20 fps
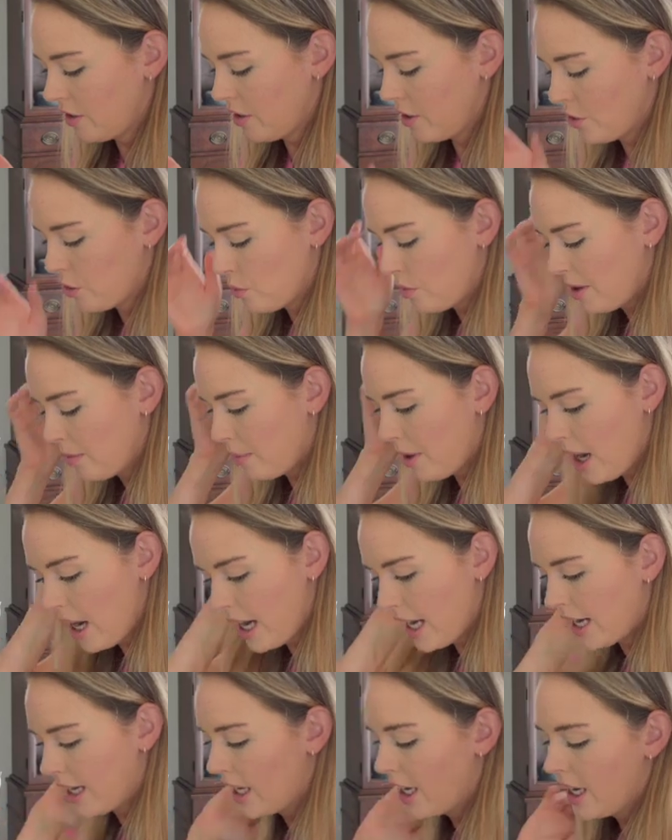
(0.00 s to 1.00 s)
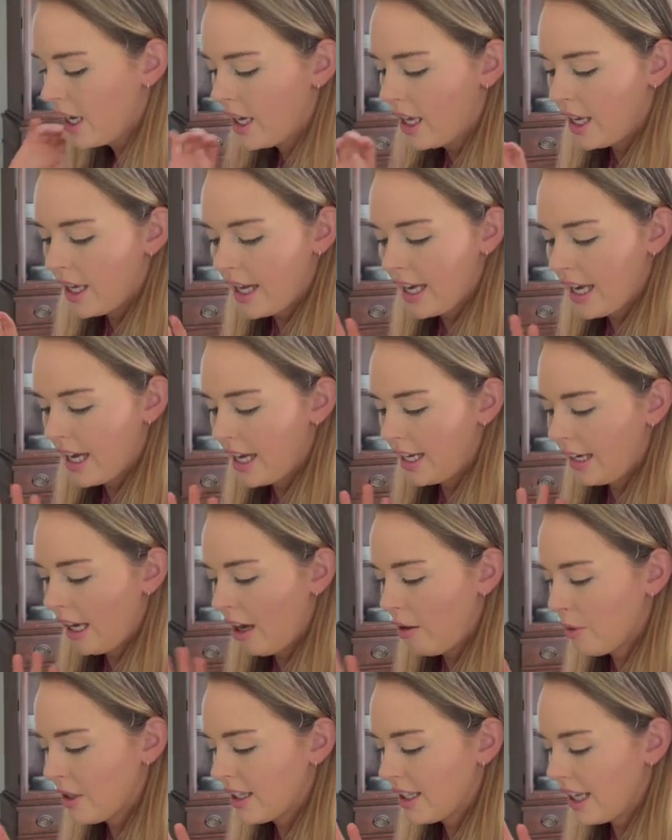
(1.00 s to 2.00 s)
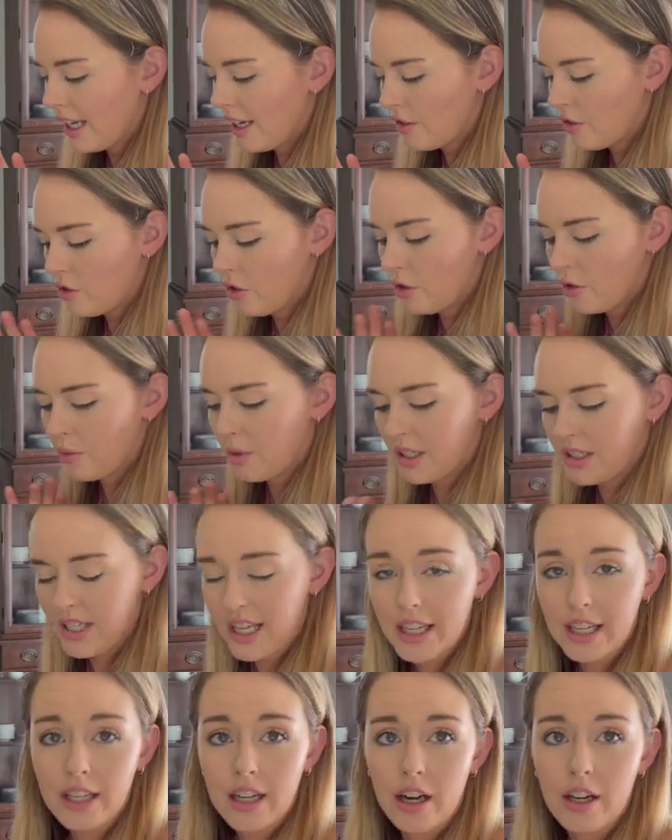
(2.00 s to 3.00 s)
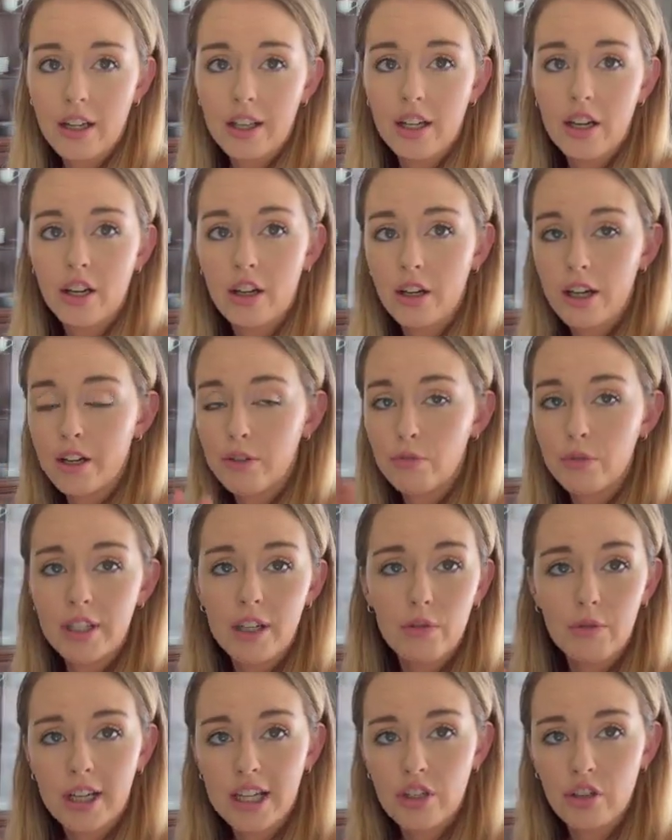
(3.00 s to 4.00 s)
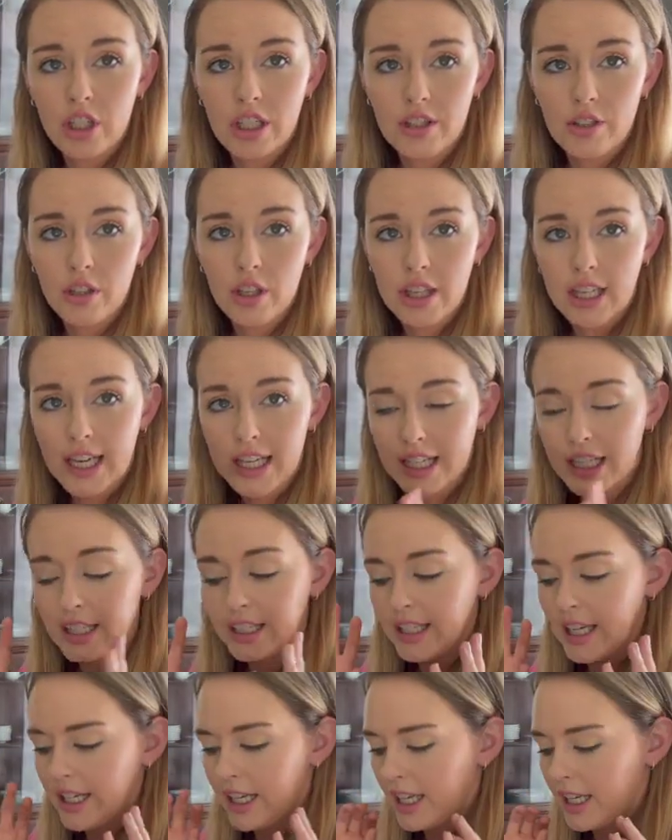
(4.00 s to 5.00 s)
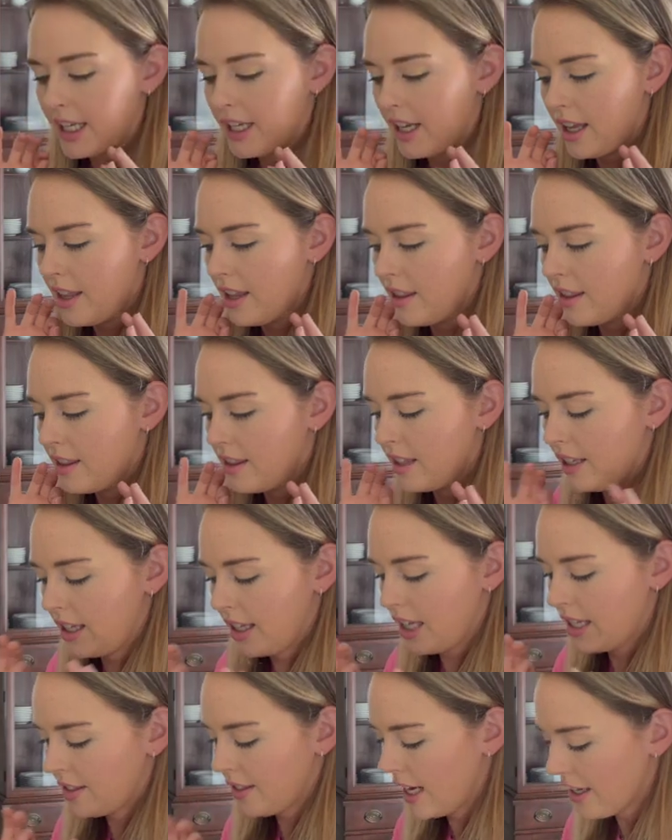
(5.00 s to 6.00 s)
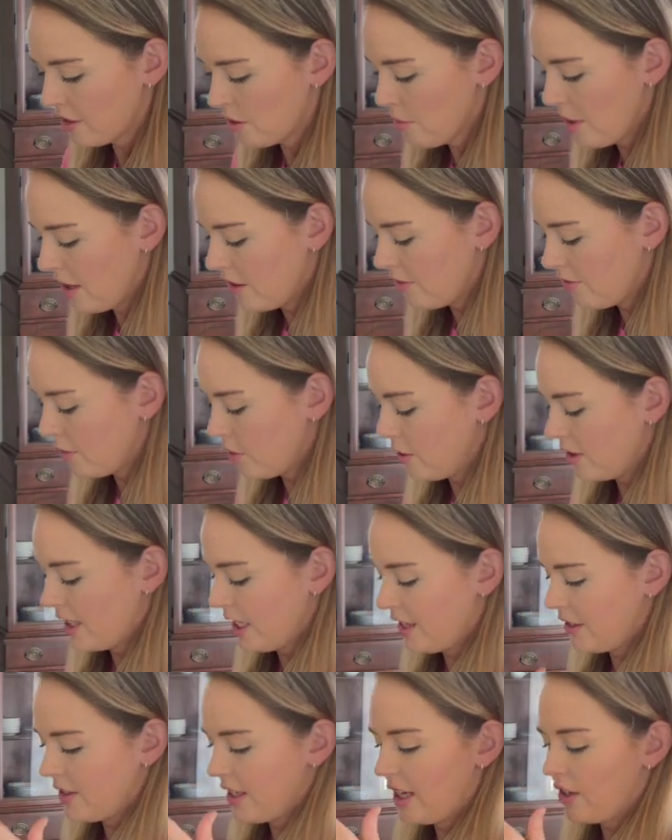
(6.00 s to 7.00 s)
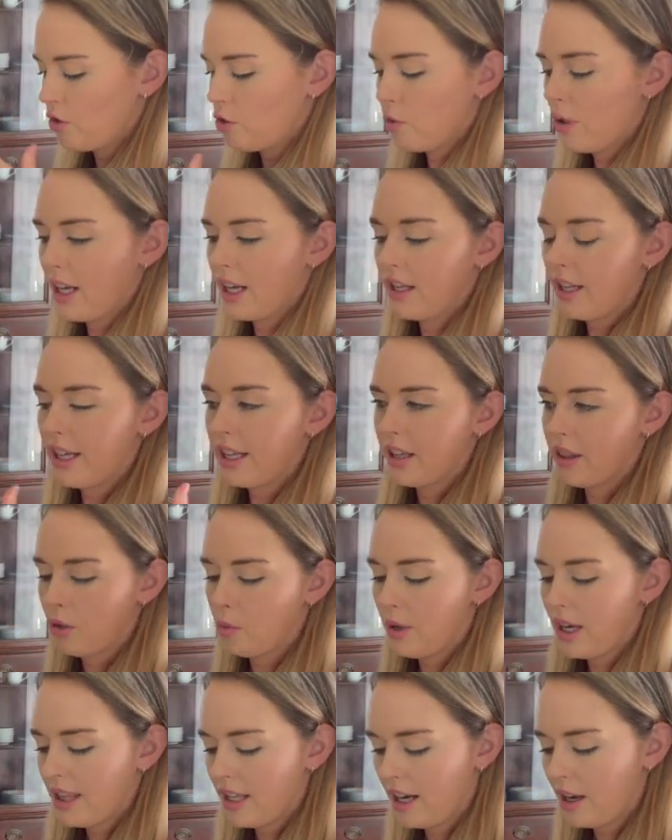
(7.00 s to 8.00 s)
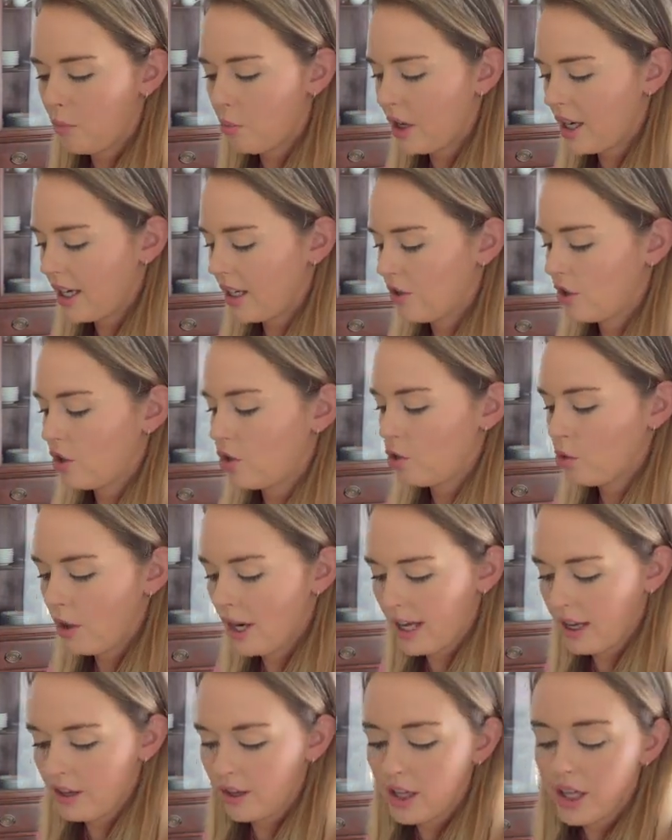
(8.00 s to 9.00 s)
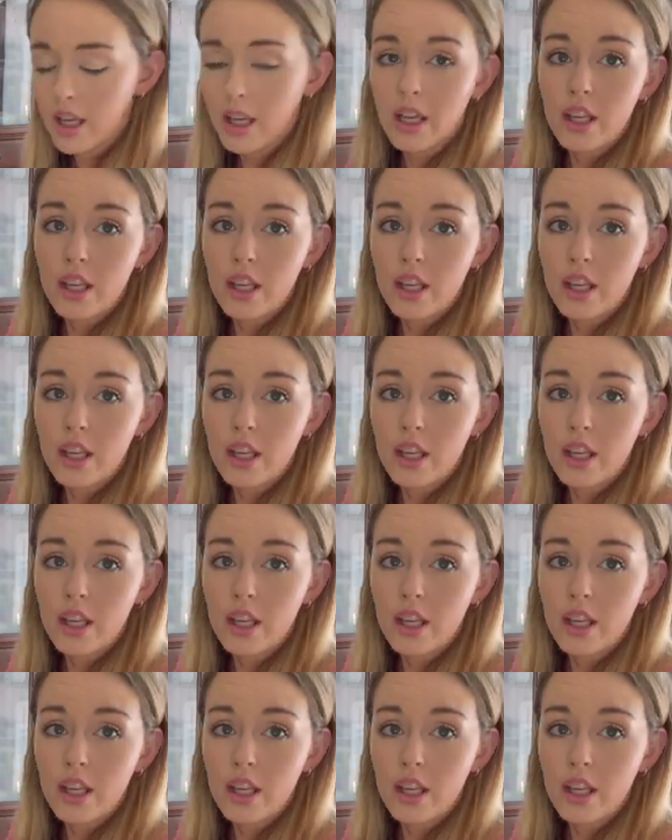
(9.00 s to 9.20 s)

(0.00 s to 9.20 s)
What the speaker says: nursery pot. And I would like to take it out of there and rearrange it so that I can get it the exact amount of fullness and trailing the way that I want it to trail.